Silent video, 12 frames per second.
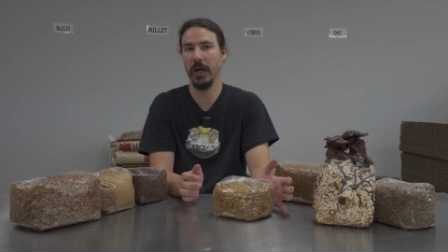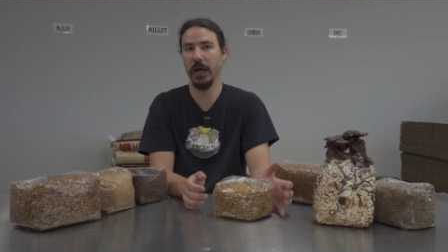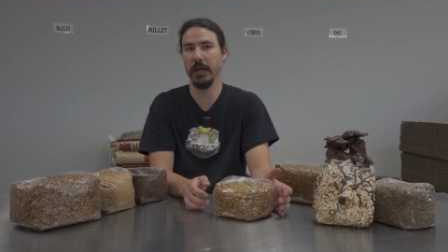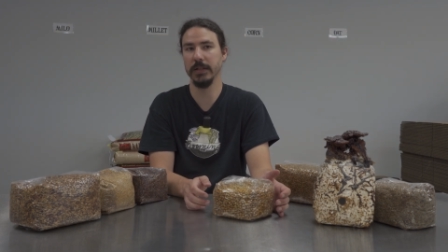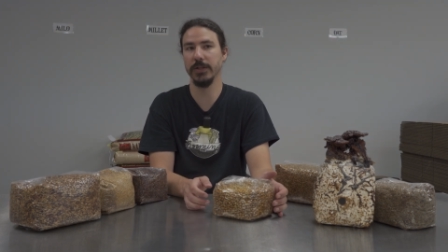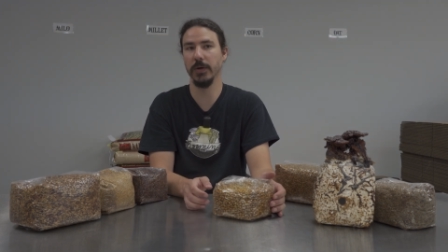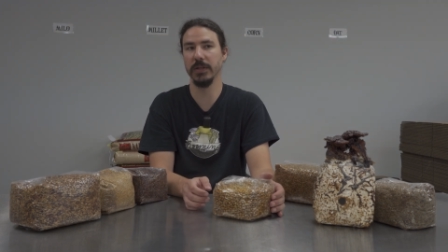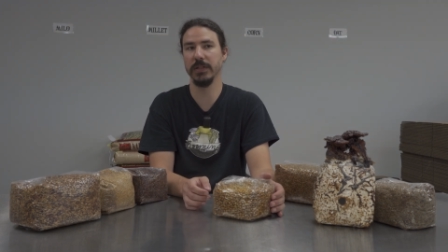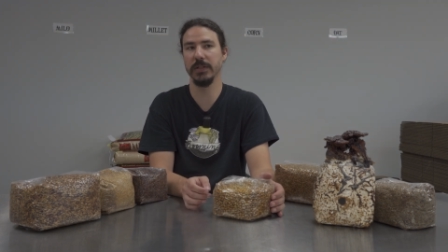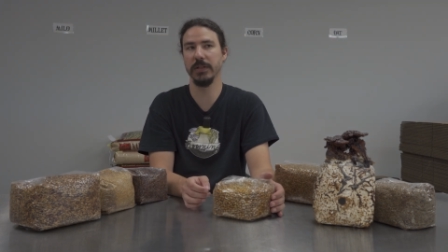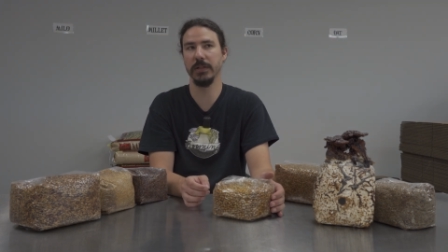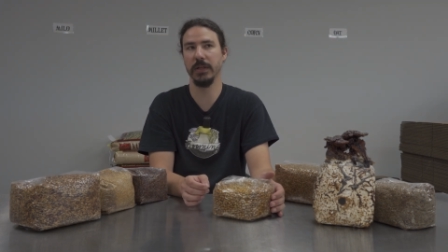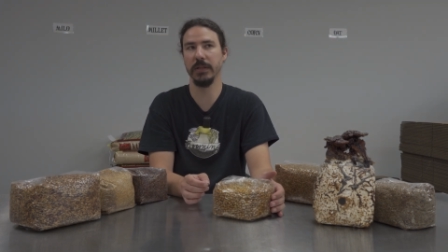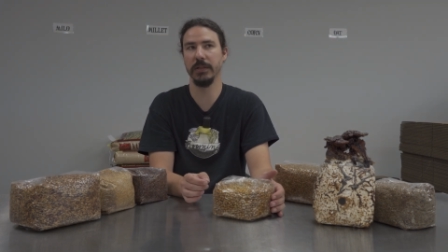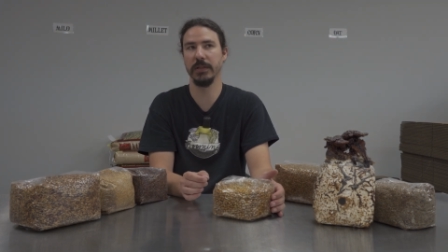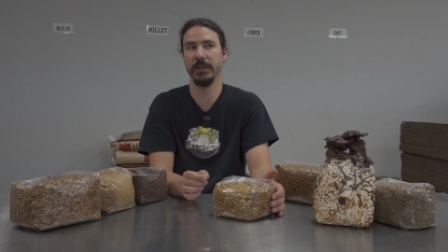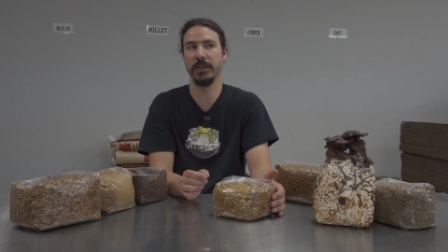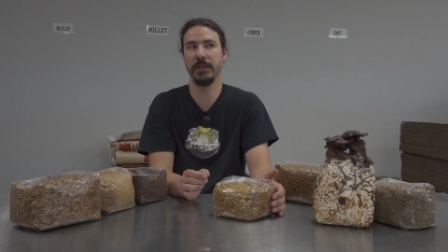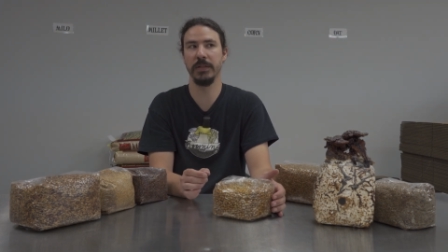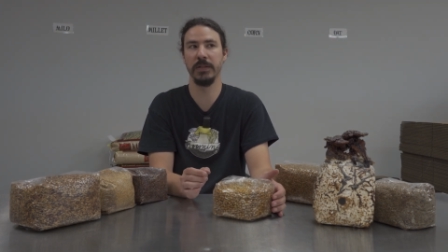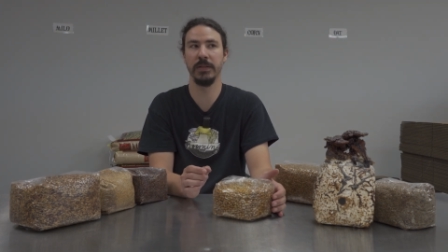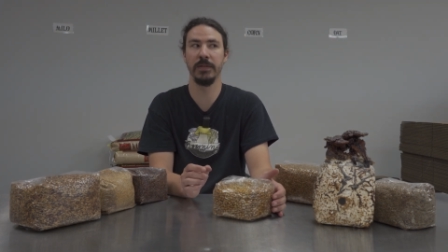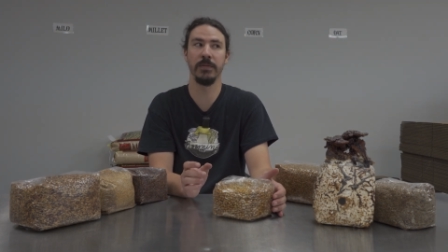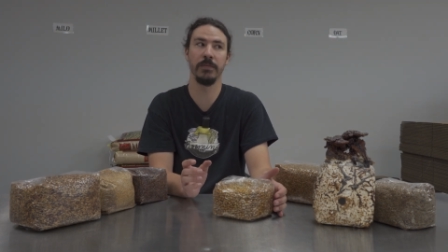Uh, so it's it
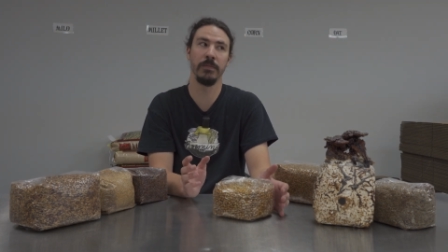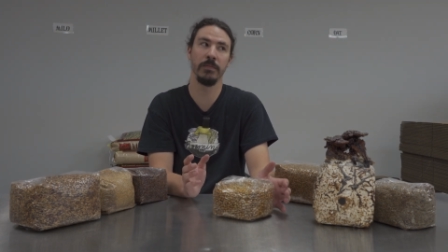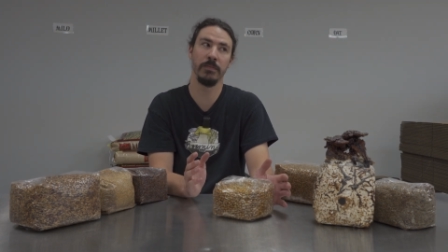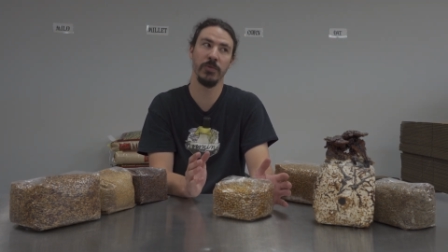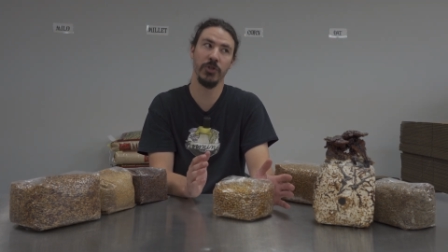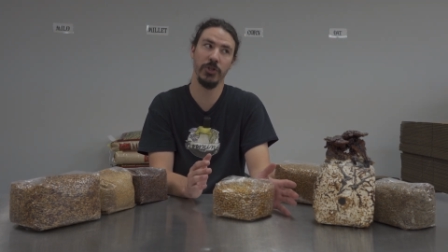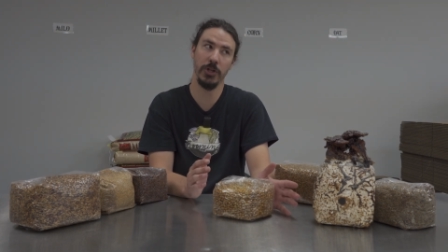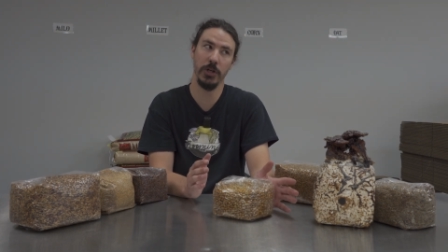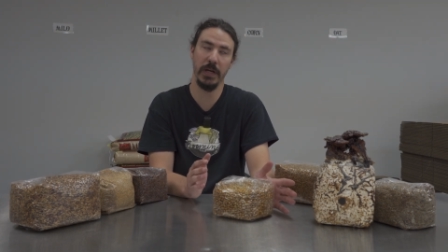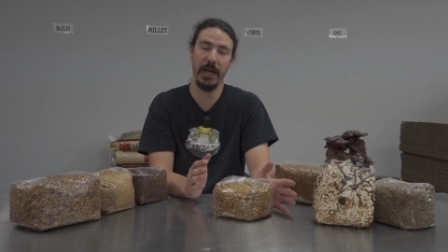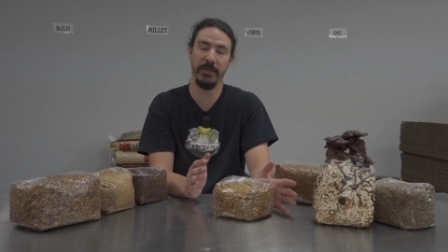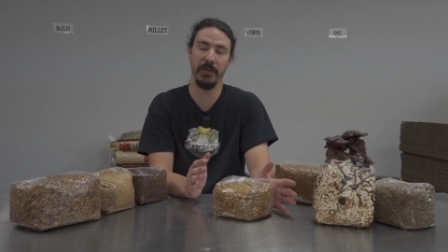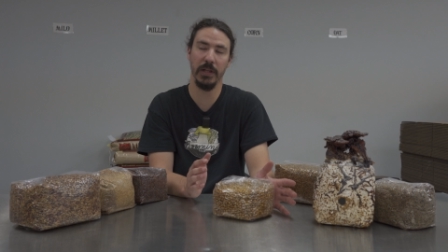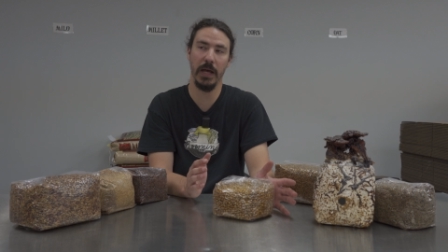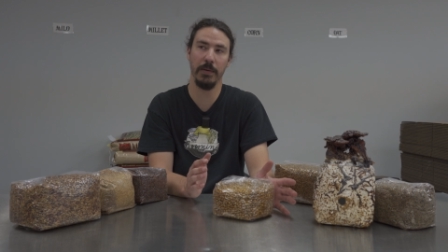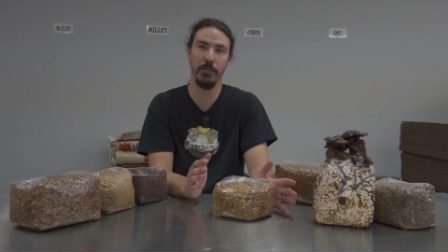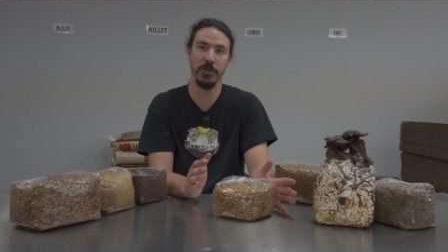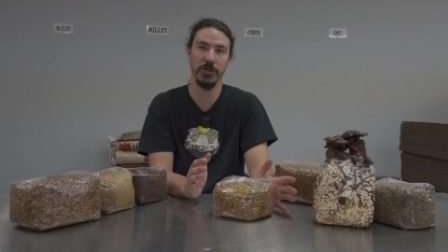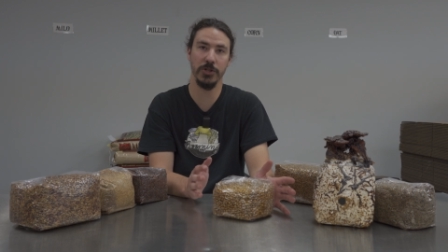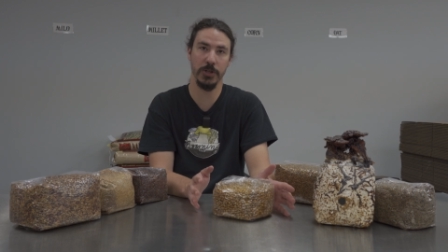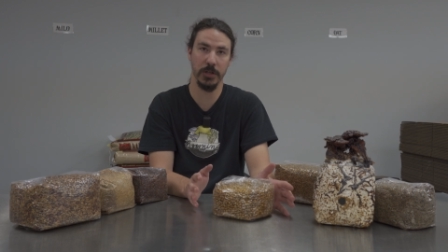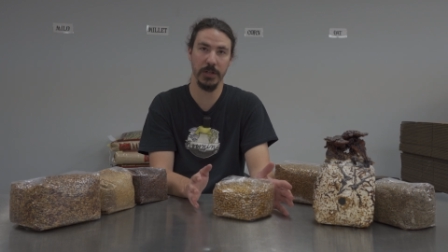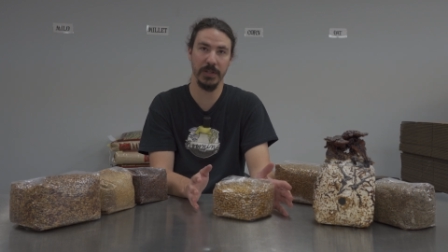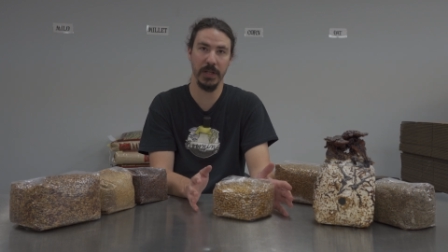should have a lot more
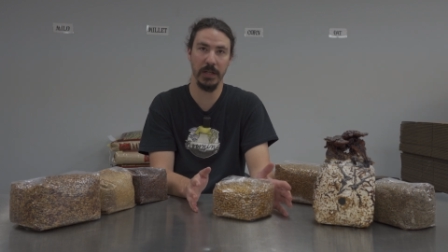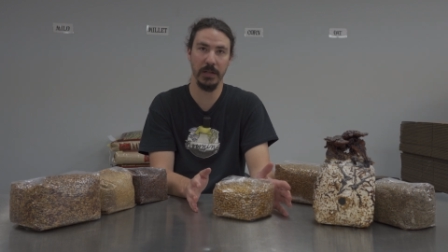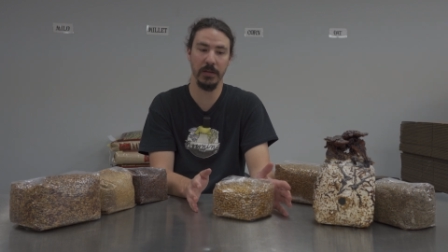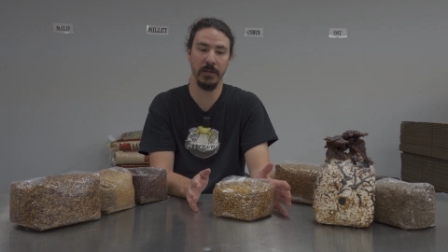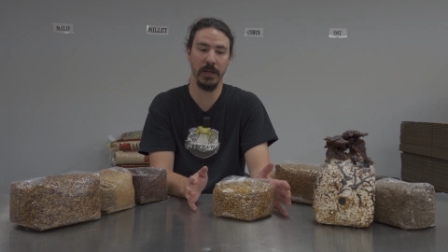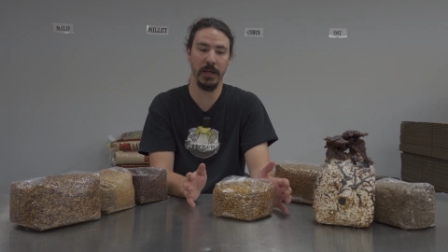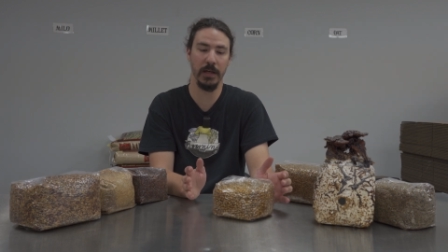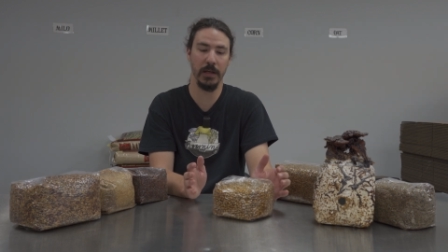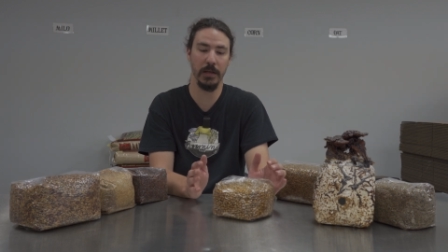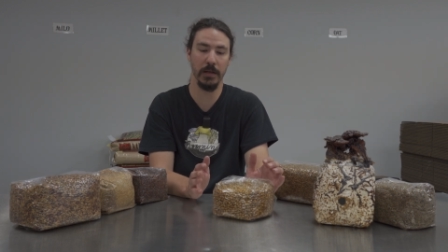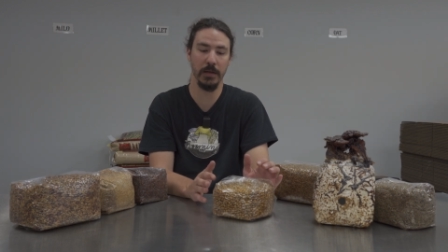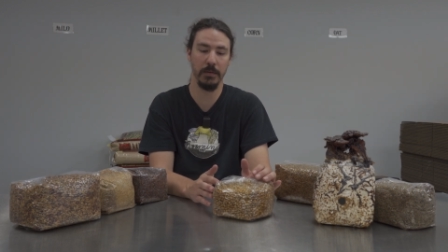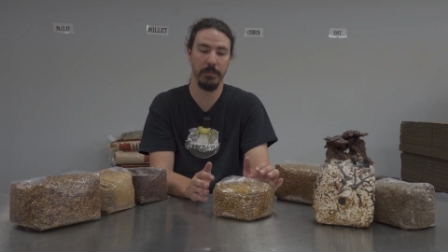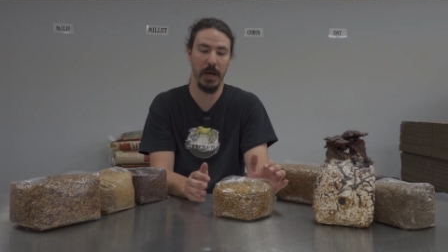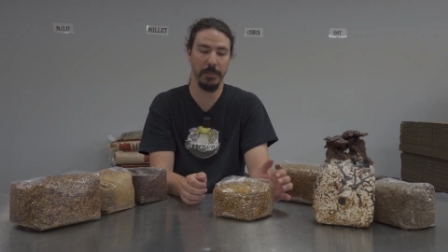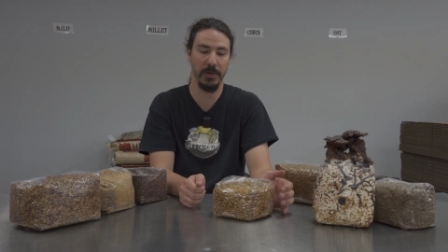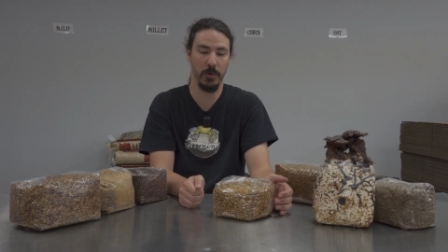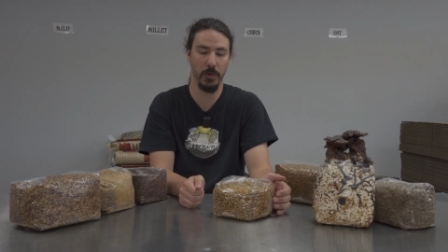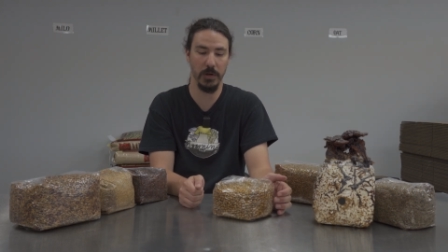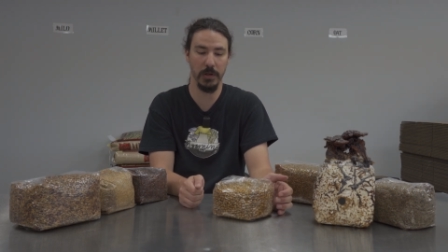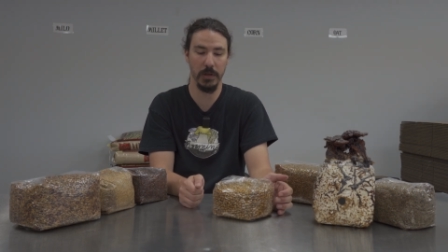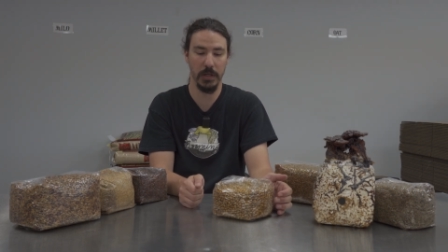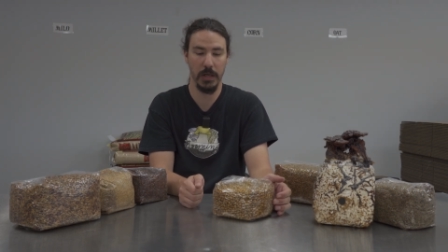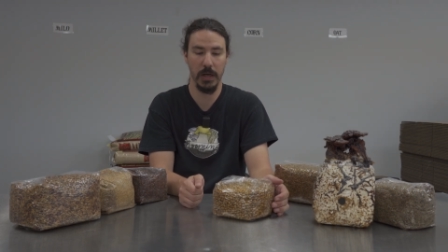sugars in it than popping corn.